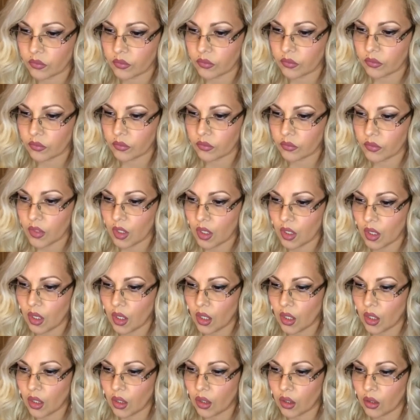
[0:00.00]
with each
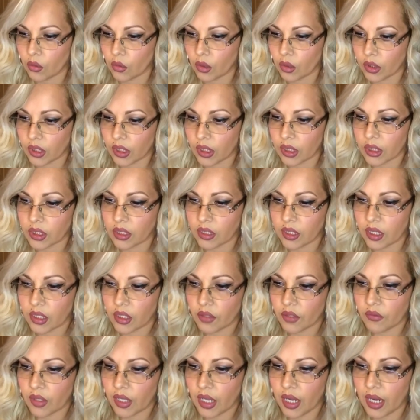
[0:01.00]
line of the axis
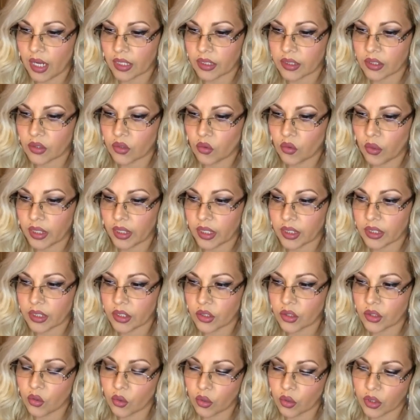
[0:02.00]
oriented towards specific
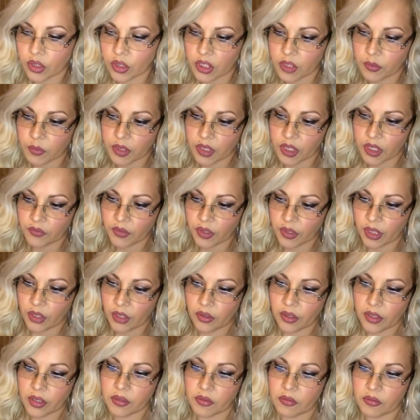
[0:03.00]
areas of the moon's
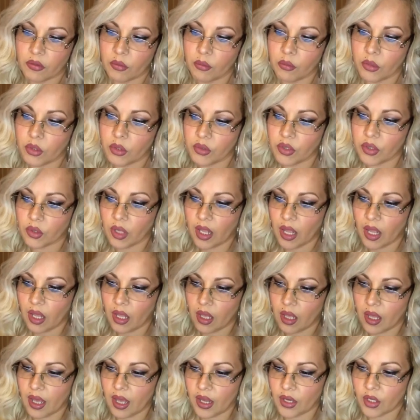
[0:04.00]
annual
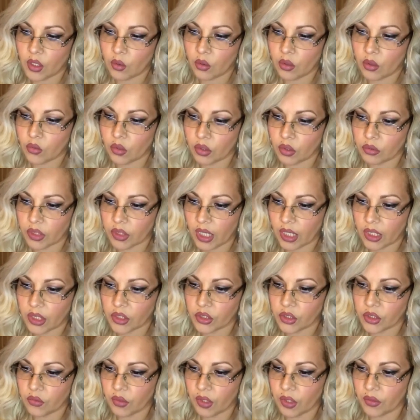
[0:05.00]
rotation around the
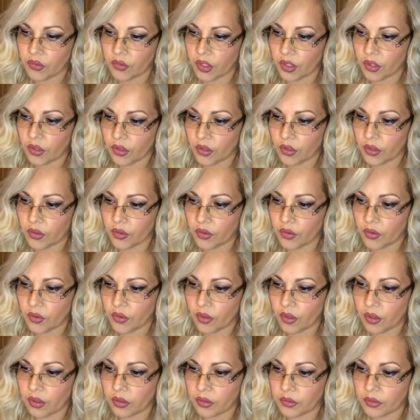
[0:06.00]
Earth.
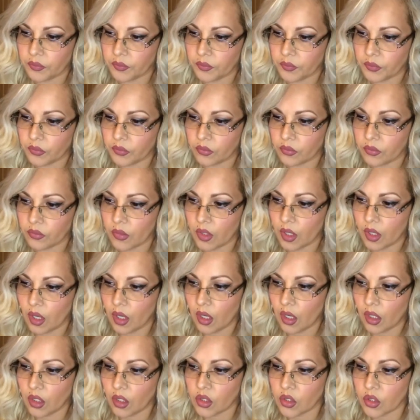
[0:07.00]
So the
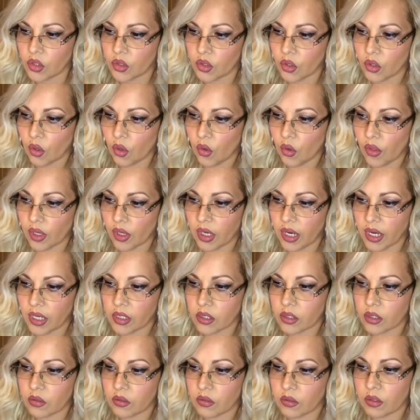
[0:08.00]
Guidestones' mysterious
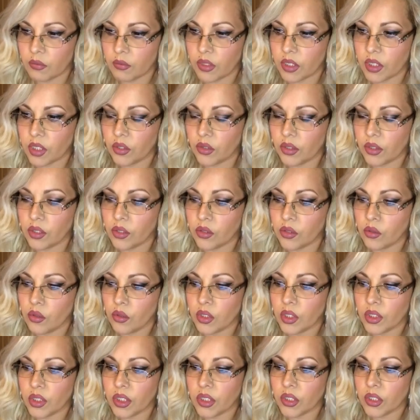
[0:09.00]
origins go back to the
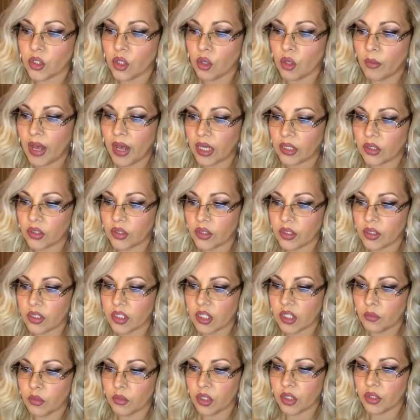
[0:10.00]
summer of
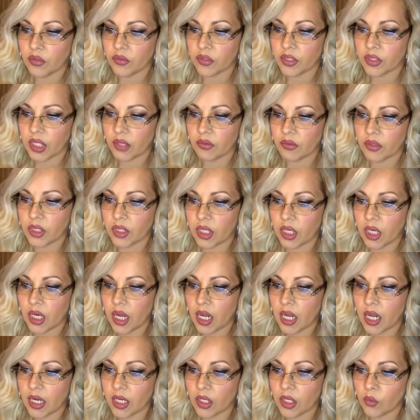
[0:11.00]
'79, when a man
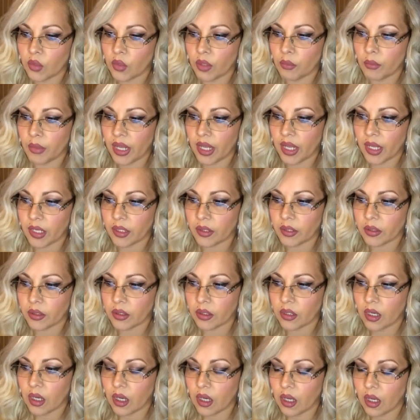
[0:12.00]
who
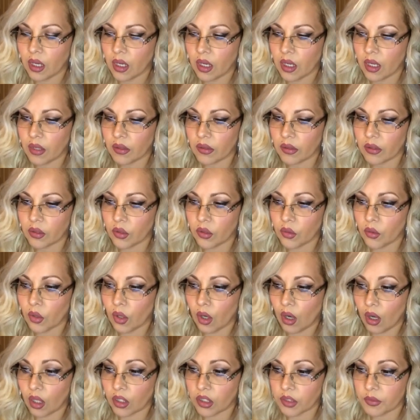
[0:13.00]
called himself
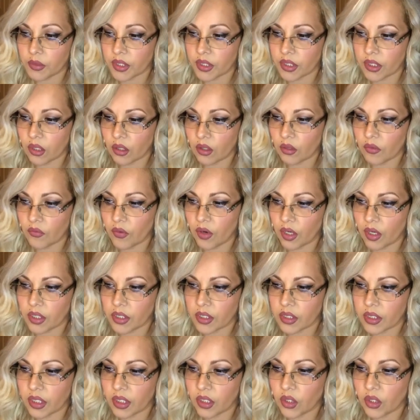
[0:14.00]
R.C. Christian